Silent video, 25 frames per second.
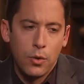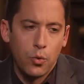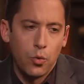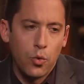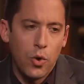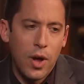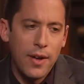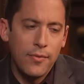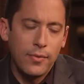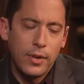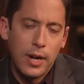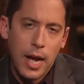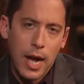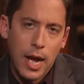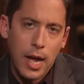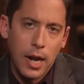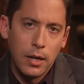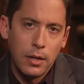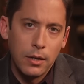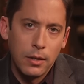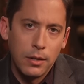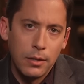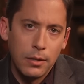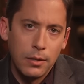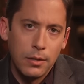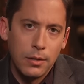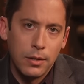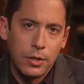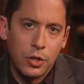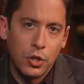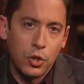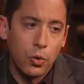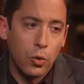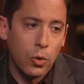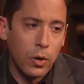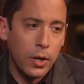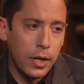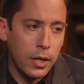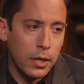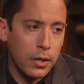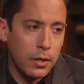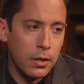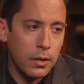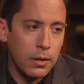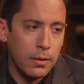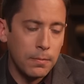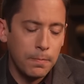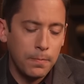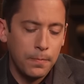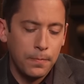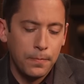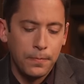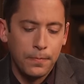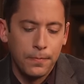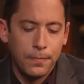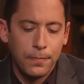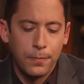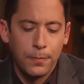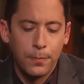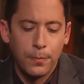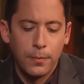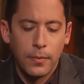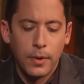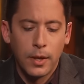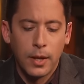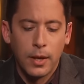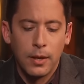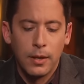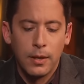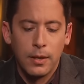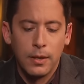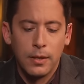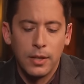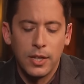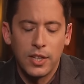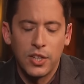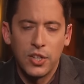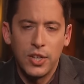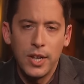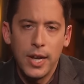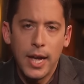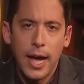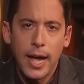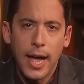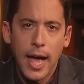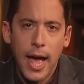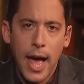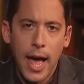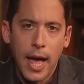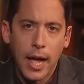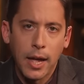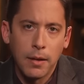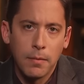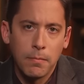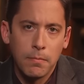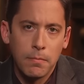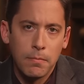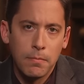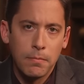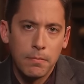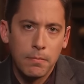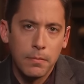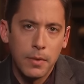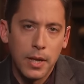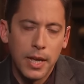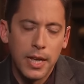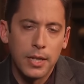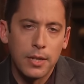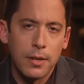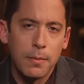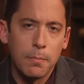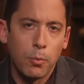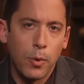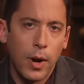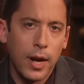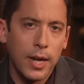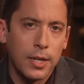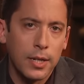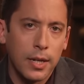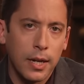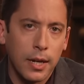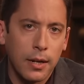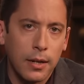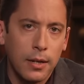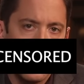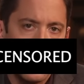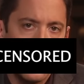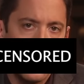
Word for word: Well, I've got a story here. The CIA is embracing.